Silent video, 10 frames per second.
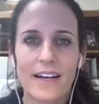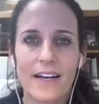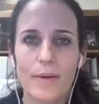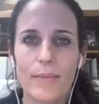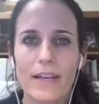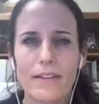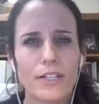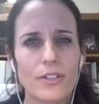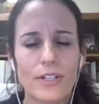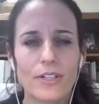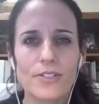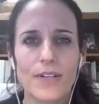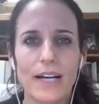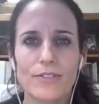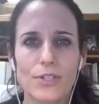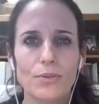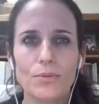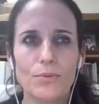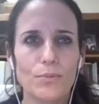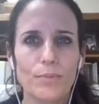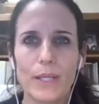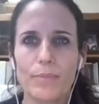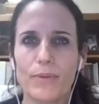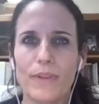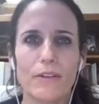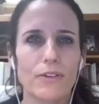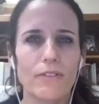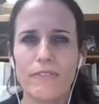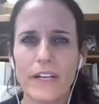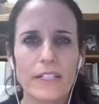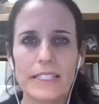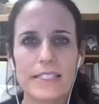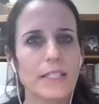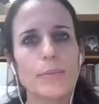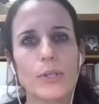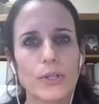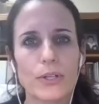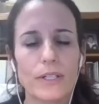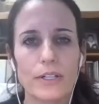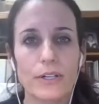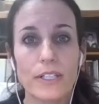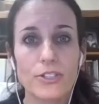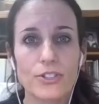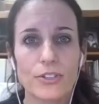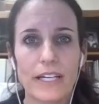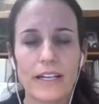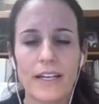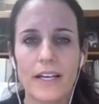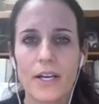And then you can also have two people that look very similar in their injury,